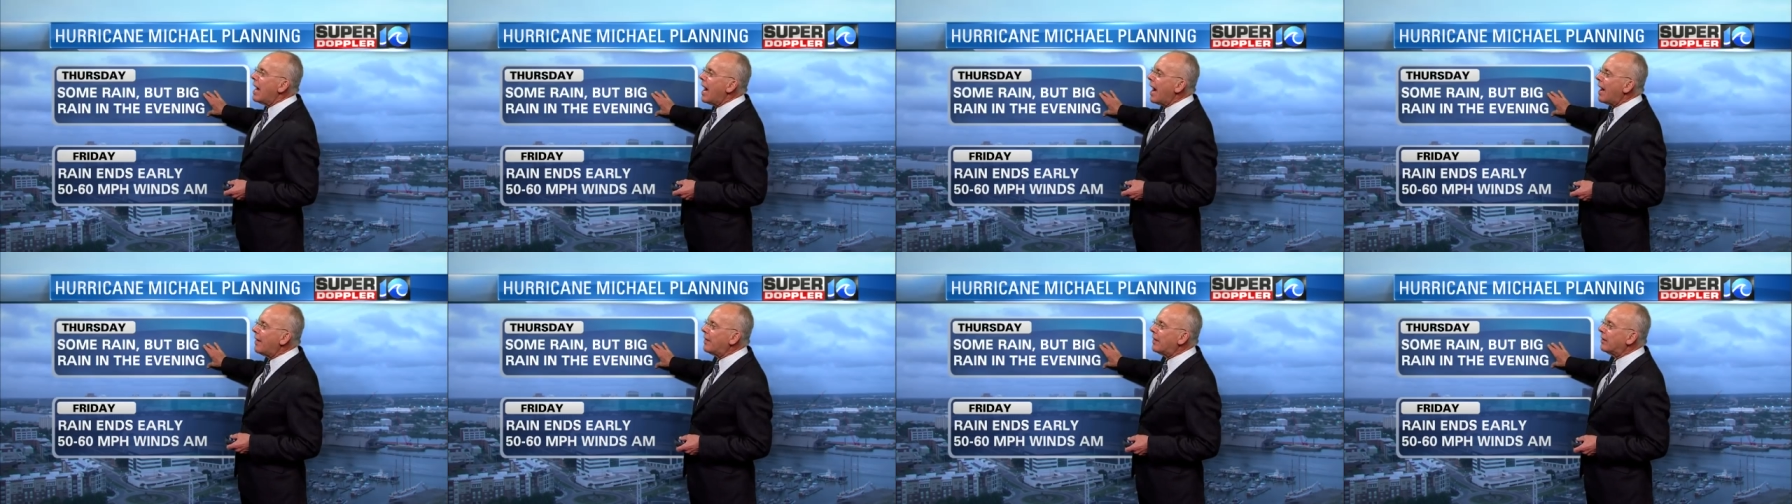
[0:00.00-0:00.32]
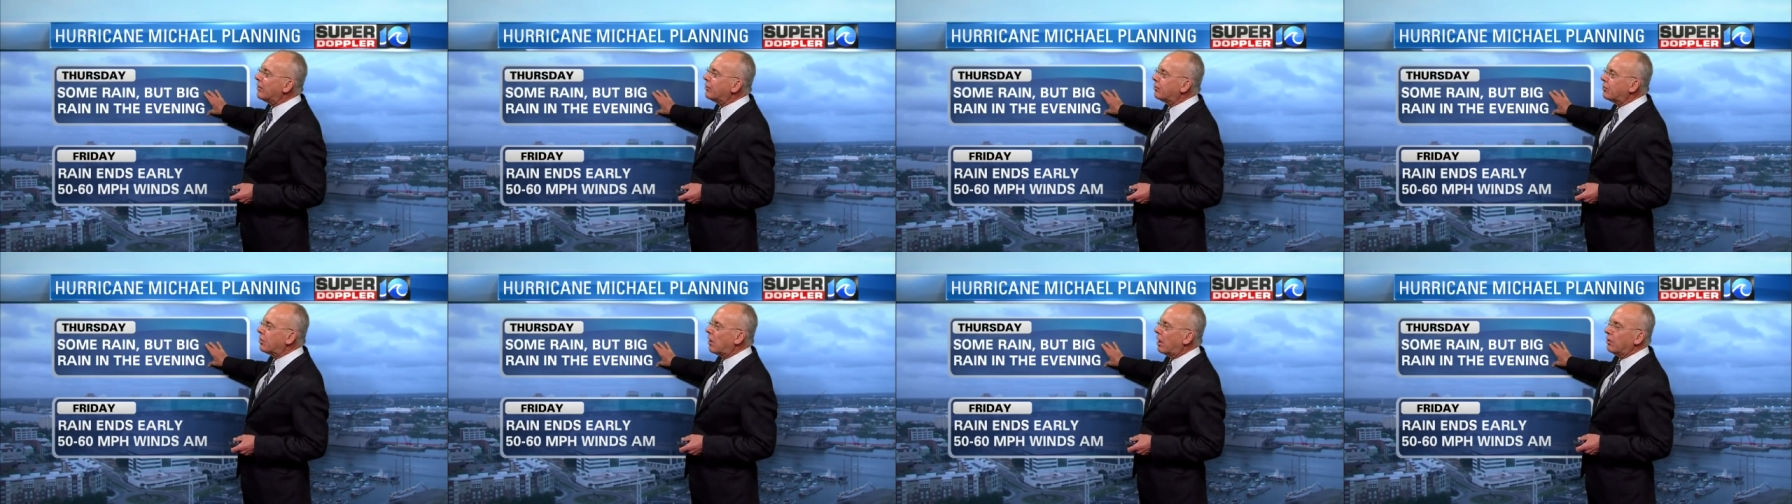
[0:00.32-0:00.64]
and
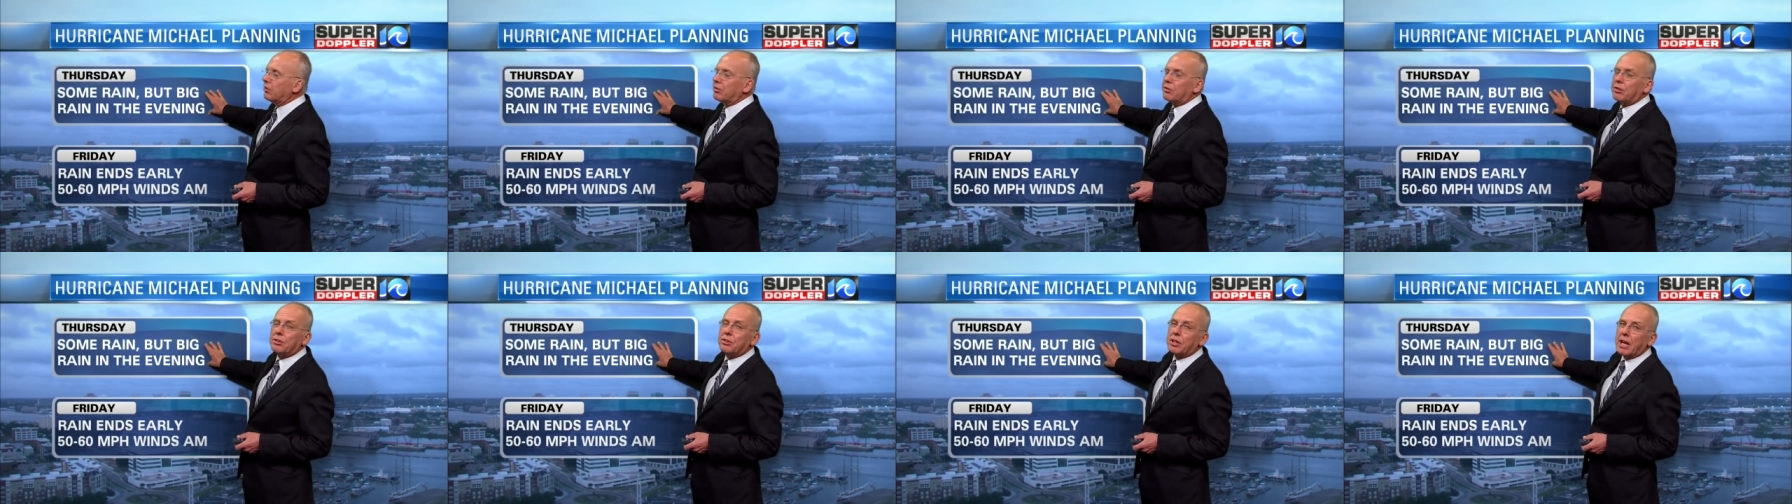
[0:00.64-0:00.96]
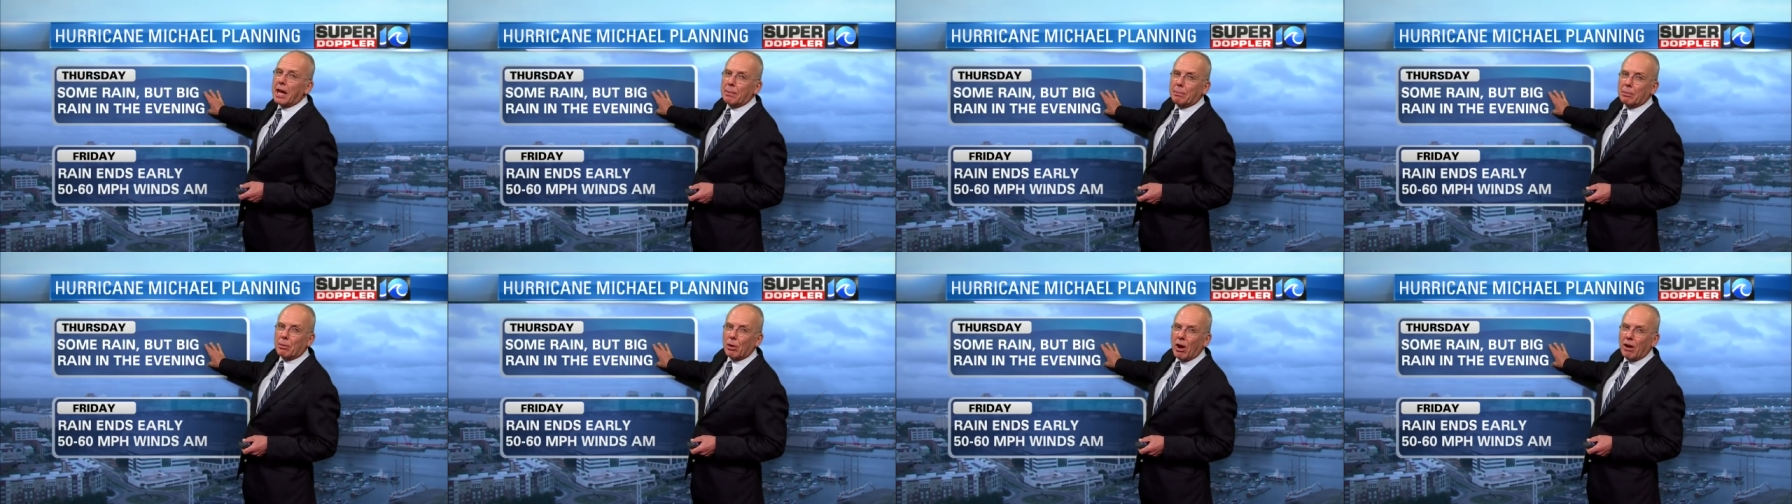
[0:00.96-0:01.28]
then starts to
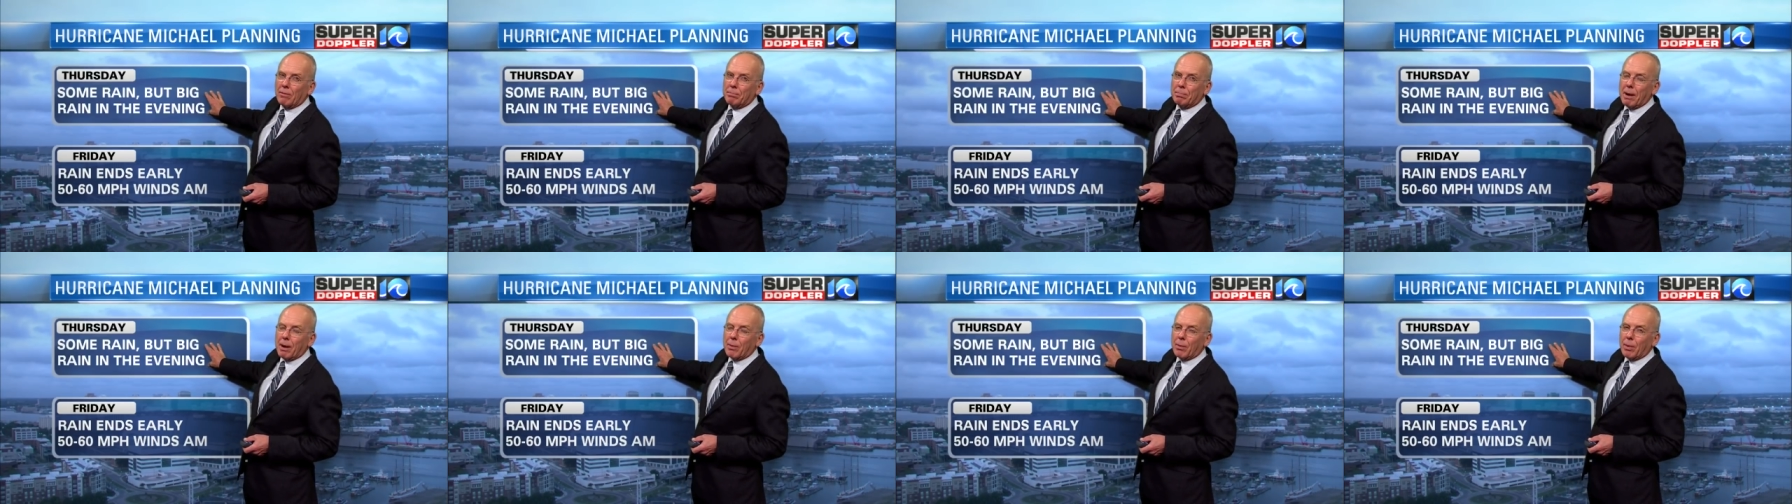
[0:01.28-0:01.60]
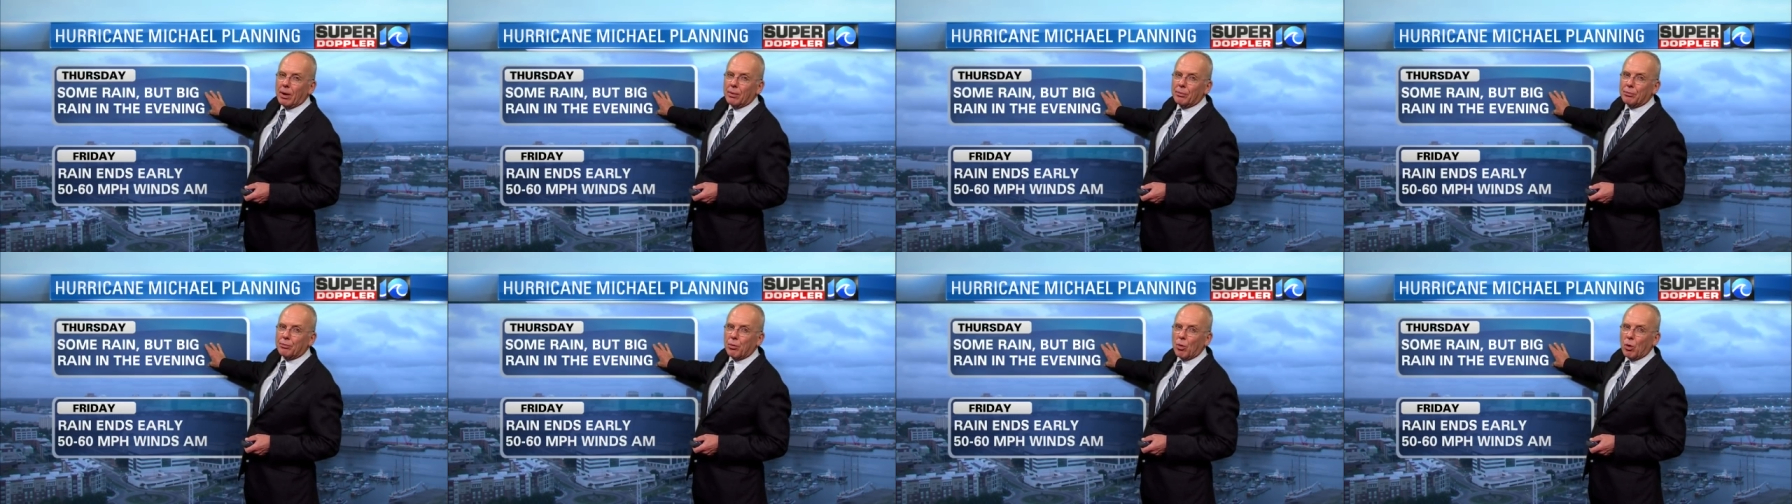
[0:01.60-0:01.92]
taper off by
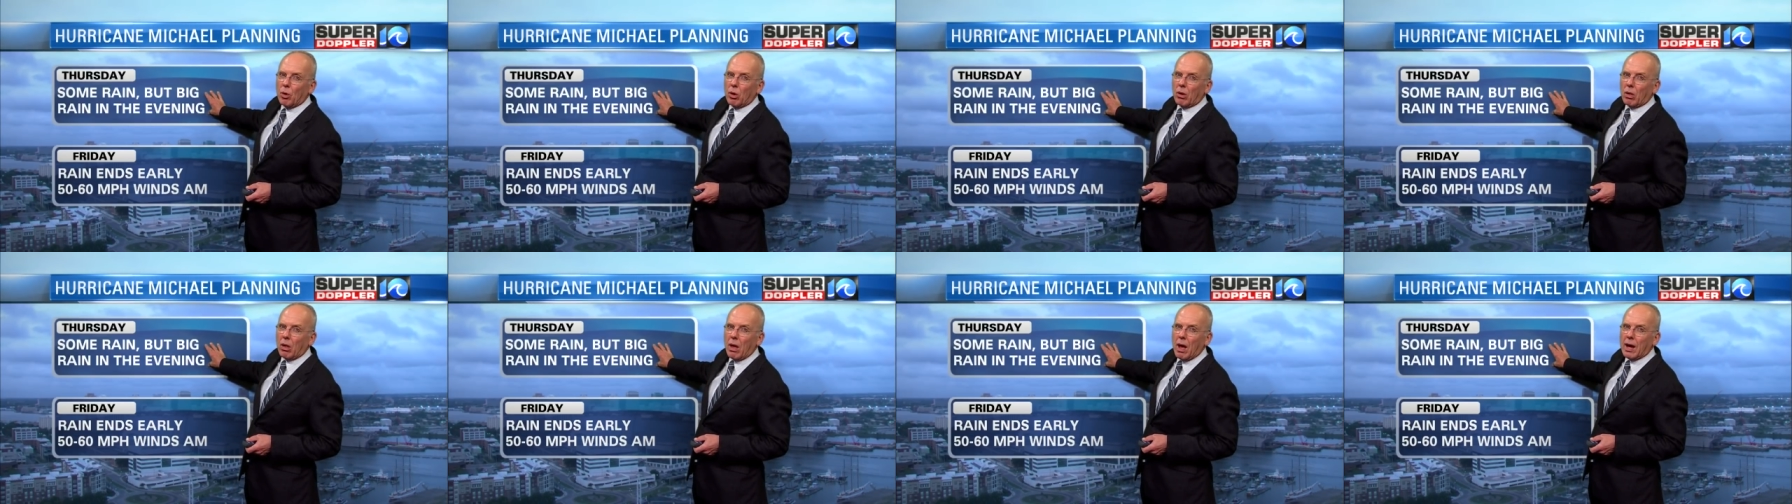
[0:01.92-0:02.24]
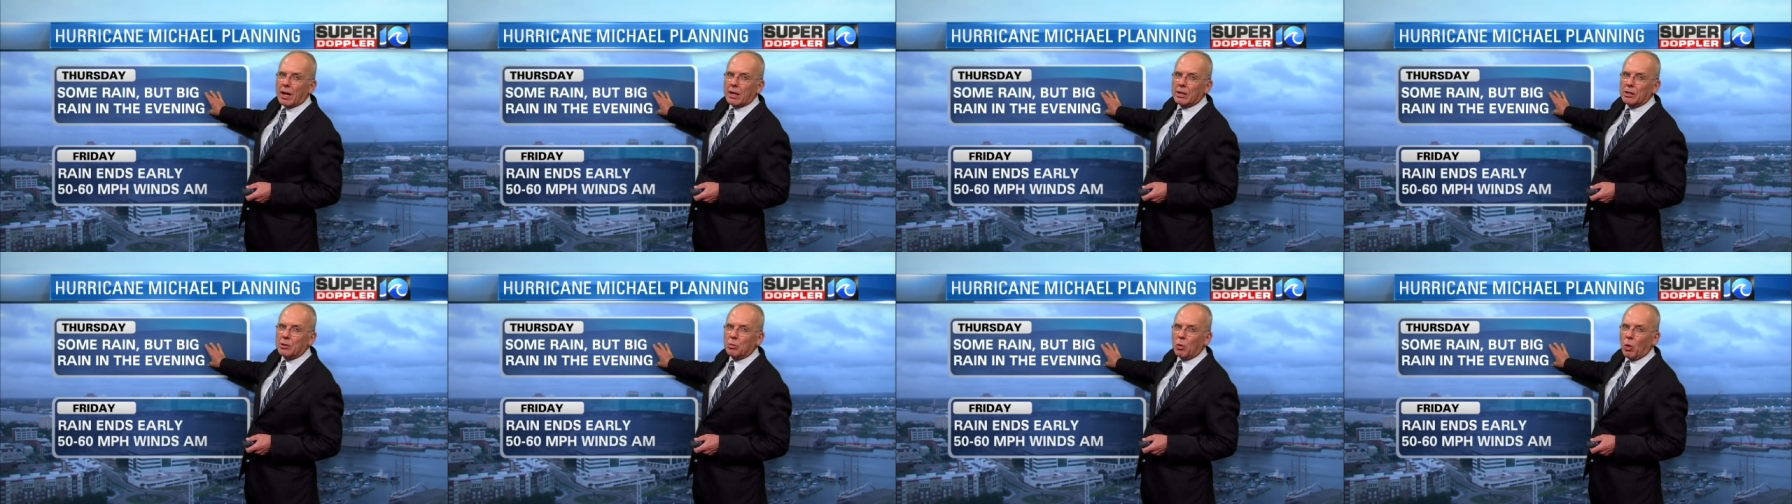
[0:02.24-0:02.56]
around 4
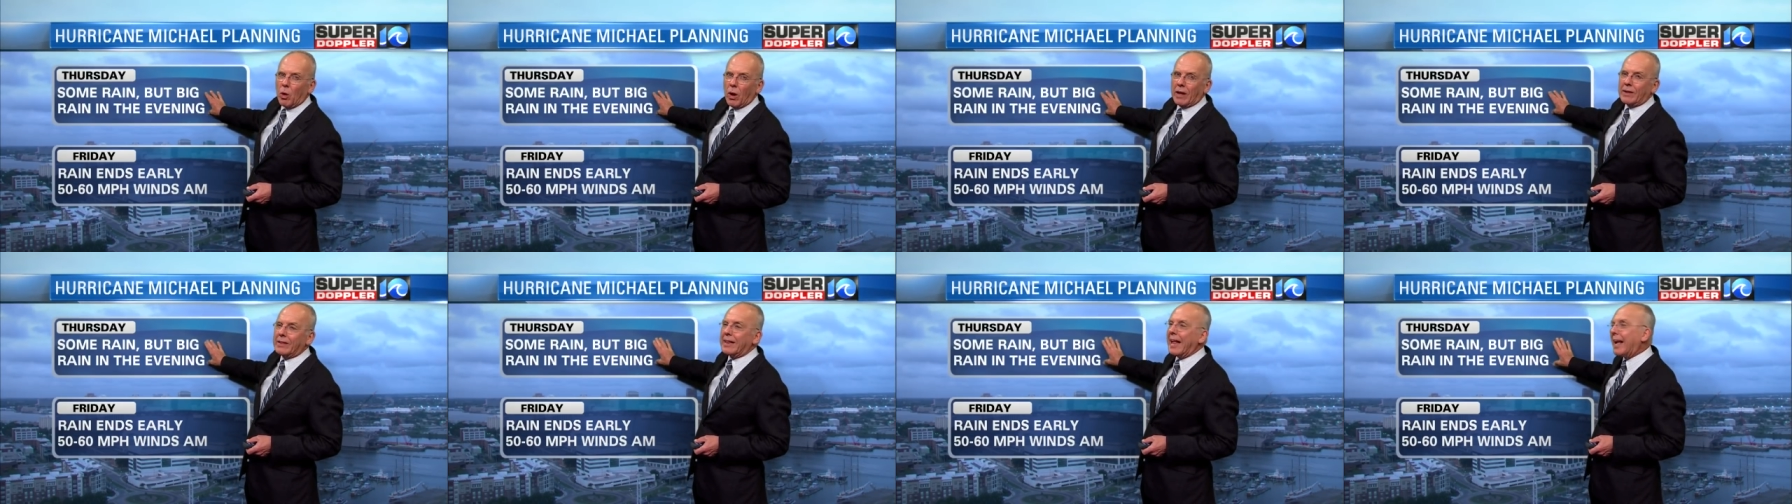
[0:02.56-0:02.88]
o'clock in the morning.